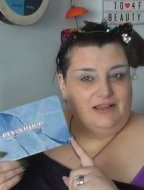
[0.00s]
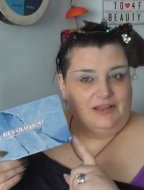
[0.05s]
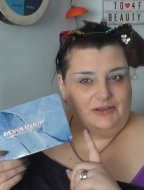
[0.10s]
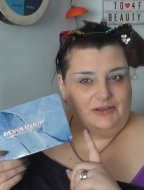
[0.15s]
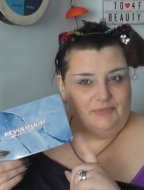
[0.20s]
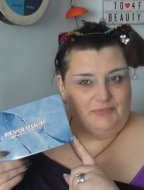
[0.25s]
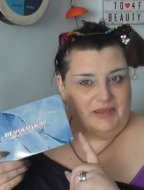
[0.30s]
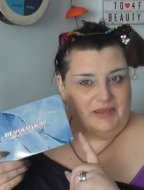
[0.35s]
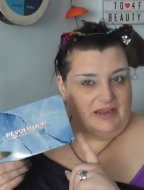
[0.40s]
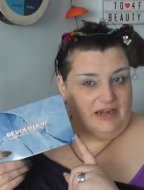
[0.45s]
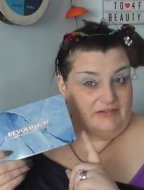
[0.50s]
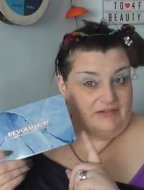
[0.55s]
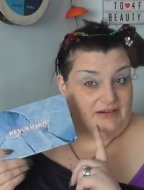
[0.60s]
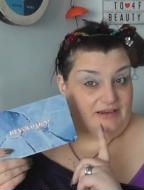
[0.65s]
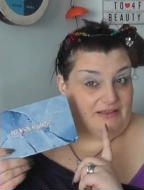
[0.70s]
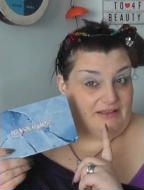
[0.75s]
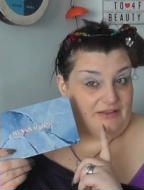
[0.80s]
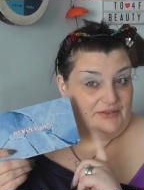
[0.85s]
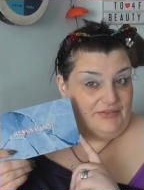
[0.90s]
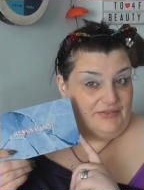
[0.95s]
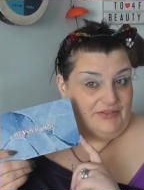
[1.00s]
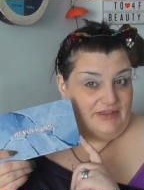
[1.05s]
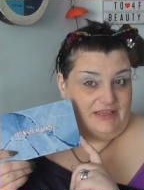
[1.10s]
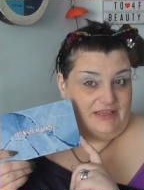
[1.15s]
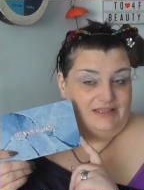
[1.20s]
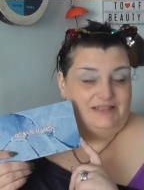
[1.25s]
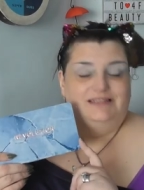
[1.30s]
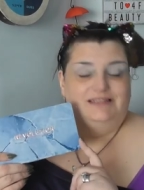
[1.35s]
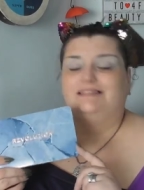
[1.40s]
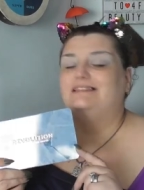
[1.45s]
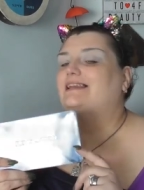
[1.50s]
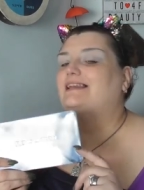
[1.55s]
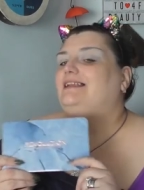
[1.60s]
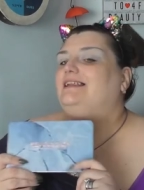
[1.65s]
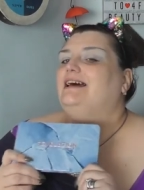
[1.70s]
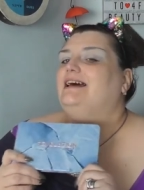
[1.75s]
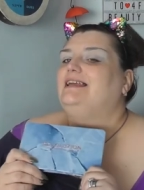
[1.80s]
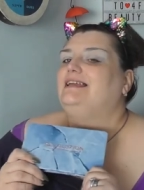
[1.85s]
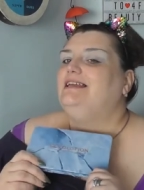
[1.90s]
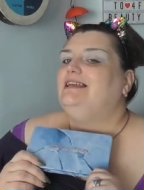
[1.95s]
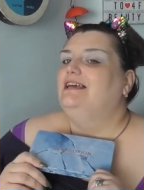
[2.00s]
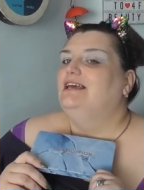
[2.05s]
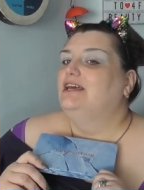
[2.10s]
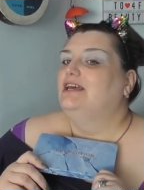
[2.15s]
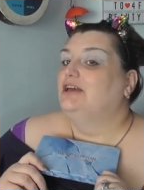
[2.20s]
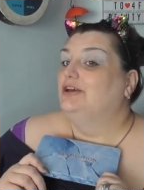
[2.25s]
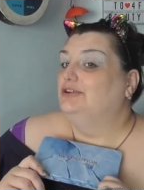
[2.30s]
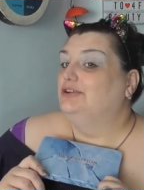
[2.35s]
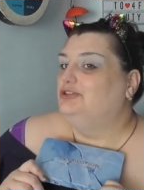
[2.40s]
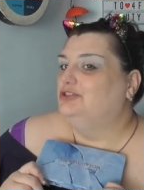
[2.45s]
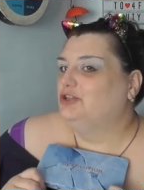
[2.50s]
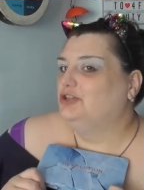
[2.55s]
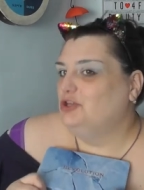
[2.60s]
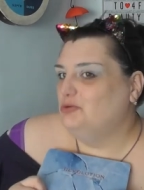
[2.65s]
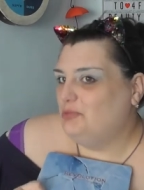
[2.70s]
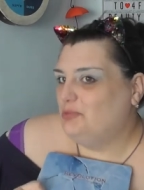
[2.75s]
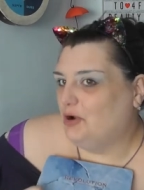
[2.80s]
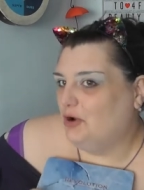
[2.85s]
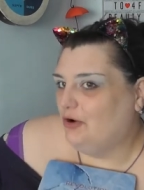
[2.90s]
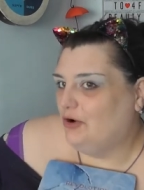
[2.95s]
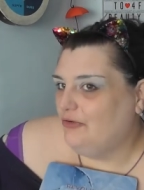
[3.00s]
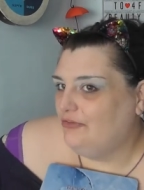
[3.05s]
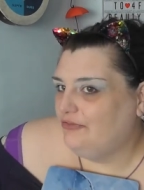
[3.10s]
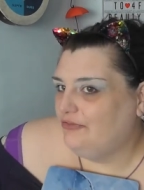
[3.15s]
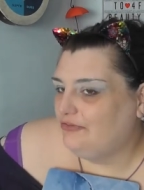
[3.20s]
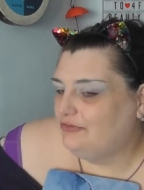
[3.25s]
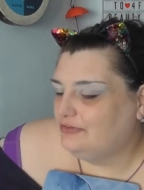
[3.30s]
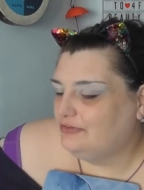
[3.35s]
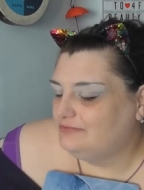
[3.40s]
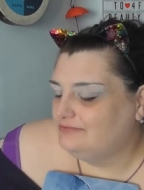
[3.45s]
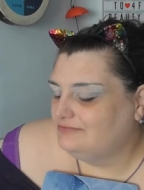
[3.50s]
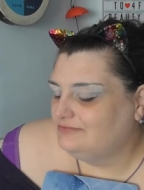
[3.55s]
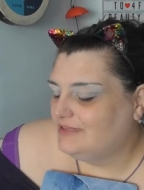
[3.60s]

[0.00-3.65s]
comparing this in a dupe-off